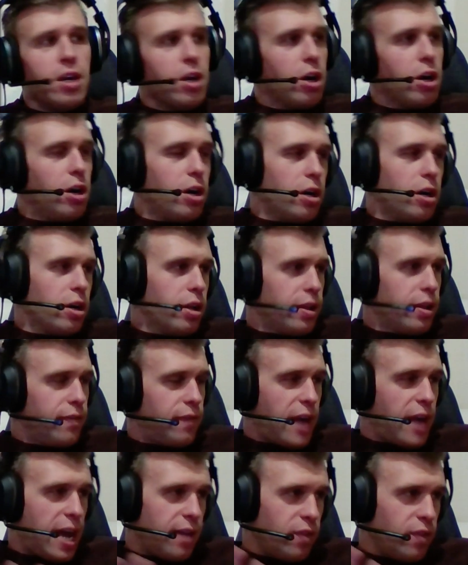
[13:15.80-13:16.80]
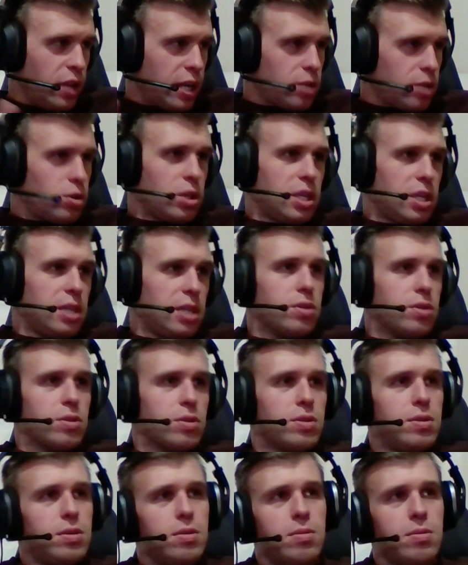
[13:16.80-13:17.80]
oh a vat of electric
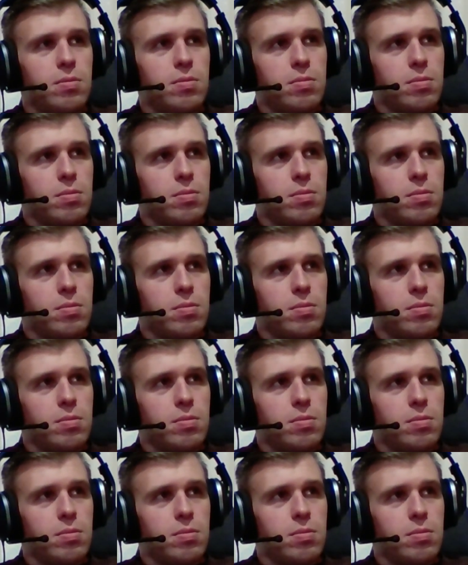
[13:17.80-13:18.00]
eels